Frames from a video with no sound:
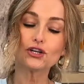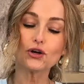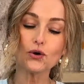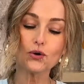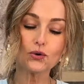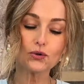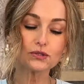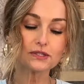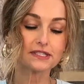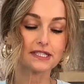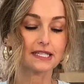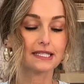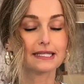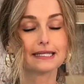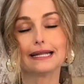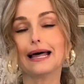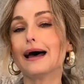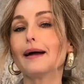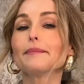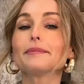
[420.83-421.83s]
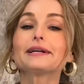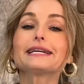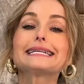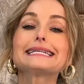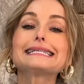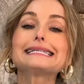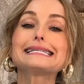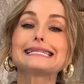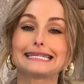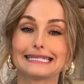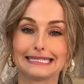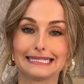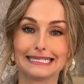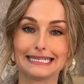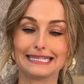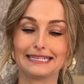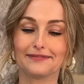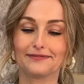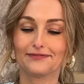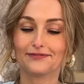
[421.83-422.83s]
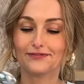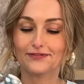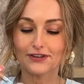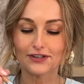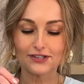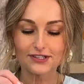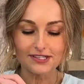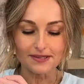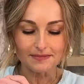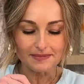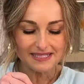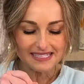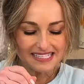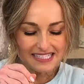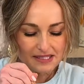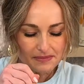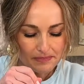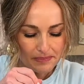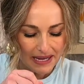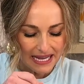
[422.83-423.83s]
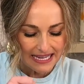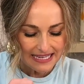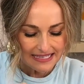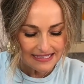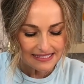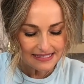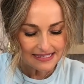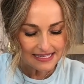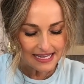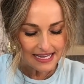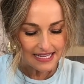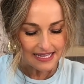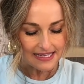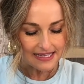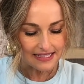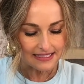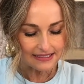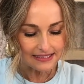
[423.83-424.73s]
old Calabrian chili for some spice, a